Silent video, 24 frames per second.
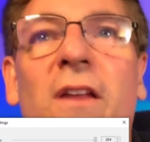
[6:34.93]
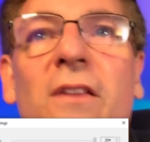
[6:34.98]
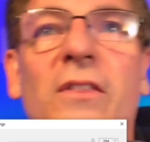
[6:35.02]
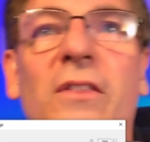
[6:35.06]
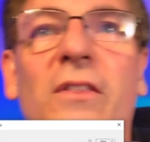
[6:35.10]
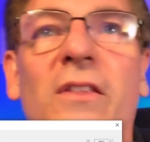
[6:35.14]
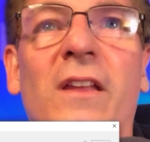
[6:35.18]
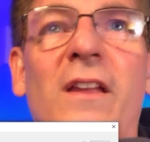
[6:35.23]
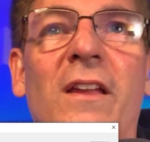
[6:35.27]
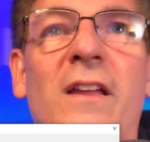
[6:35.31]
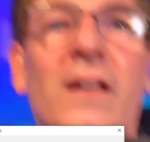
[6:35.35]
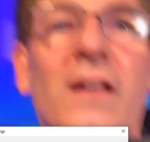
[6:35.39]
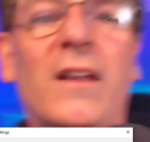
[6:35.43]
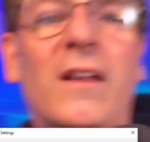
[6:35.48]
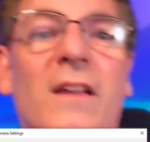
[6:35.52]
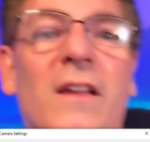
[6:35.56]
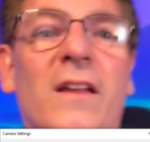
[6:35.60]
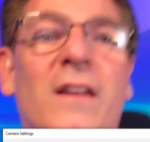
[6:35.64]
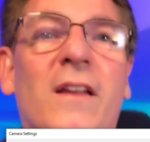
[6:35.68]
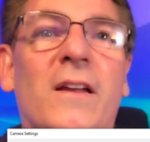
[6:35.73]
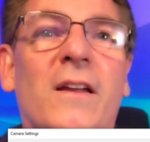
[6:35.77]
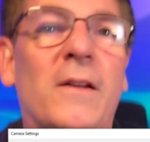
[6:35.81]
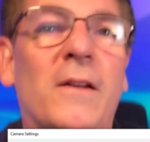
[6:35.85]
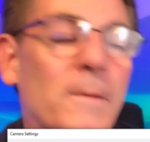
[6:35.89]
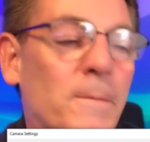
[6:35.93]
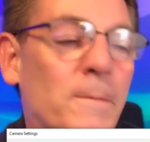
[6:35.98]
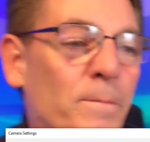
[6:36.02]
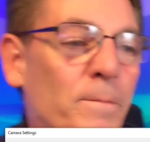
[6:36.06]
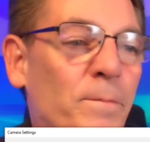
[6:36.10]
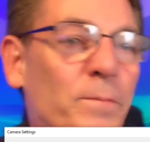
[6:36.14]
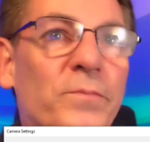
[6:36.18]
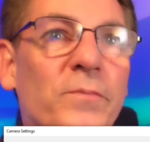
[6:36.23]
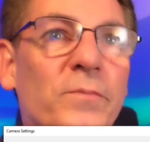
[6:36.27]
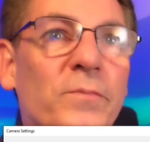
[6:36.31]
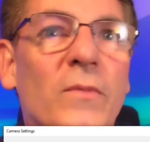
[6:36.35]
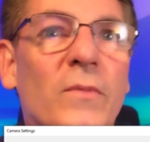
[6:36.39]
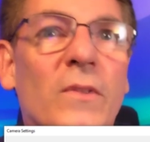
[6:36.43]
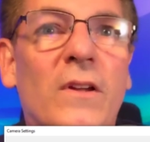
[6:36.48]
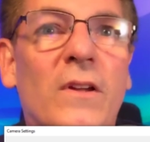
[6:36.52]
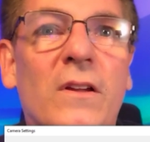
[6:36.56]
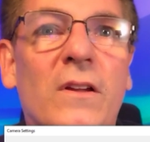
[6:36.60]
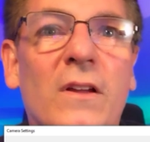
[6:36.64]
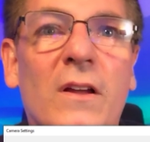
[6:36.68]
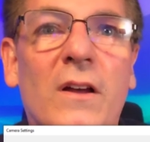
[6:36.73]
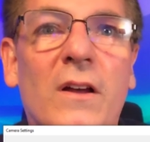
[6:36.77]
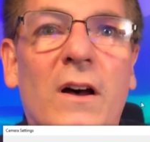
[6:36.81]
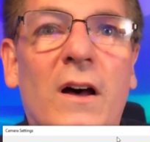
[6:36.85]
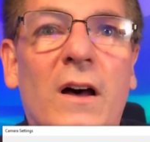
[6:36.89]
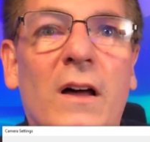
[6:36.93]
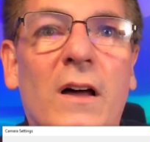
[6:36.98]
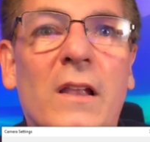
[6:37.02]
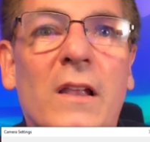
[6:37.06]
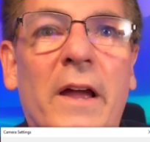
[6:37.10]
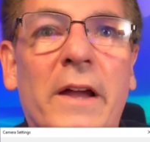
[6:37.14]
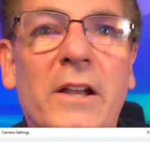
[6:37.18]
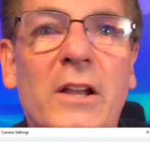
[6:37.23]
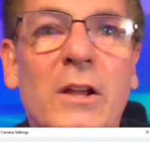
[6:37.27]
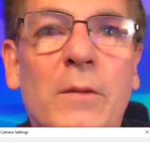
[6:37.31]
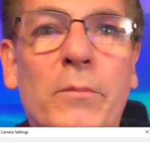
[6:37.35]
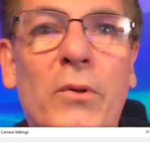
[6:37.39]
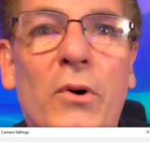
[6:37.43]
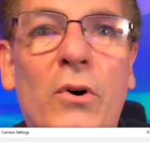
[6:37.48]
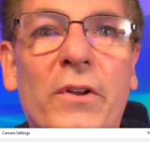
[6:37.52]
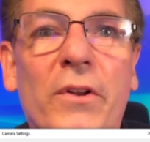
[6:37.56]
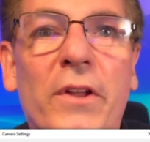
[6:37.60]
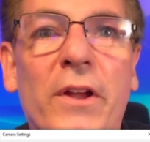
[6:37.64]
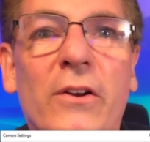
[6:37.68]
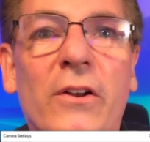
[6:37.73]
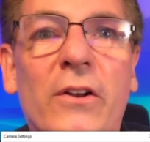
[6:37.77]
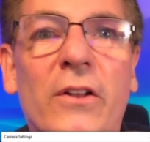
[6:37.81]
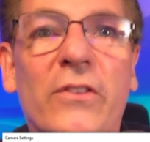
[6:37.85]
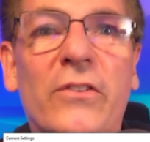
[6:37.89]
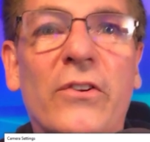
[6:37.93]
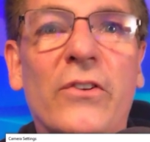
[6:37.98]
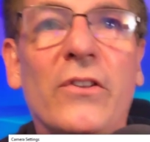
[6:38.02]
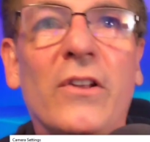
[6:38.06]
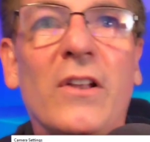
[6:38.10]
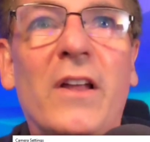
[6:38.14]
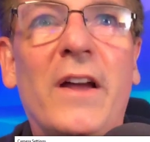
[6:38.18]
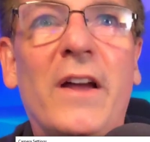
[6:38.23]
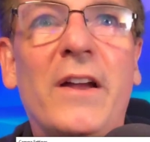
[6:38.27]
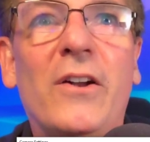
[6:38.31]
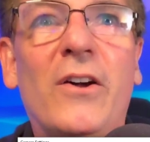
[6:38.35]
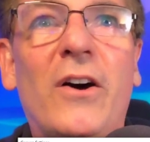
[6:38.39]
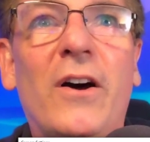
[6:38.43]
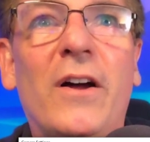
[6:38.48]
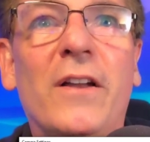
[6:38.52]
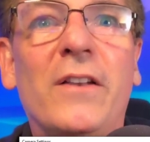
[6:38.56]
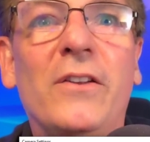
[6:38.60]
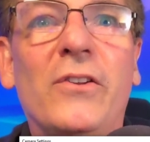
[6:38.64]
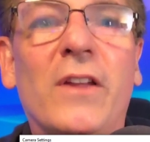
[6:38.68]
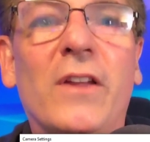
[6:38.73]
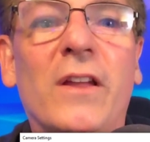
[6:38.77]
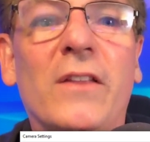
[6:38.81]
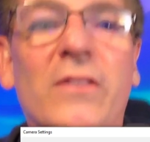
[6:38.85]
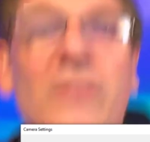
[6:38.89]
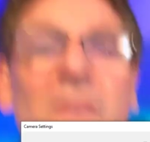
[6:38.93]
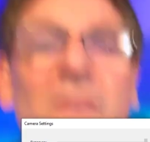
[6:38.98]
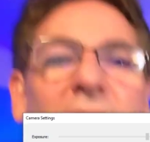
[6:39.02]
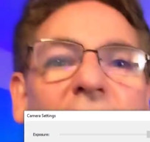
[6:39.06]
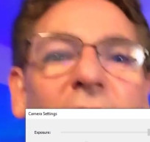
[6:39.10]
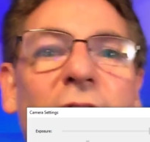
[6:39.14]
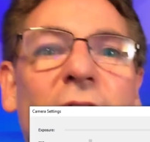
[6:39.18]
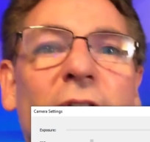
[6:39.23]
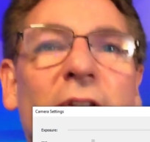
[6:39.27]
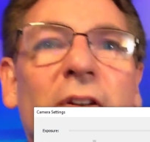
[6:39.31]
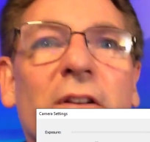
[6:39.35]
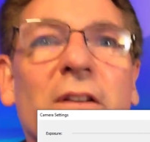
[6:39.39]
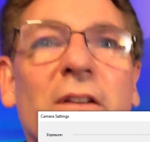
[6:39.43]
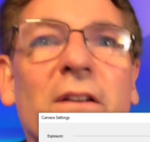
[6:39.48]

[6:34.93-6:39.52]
the uh, lightning bolt here to turn the light on, you get the different...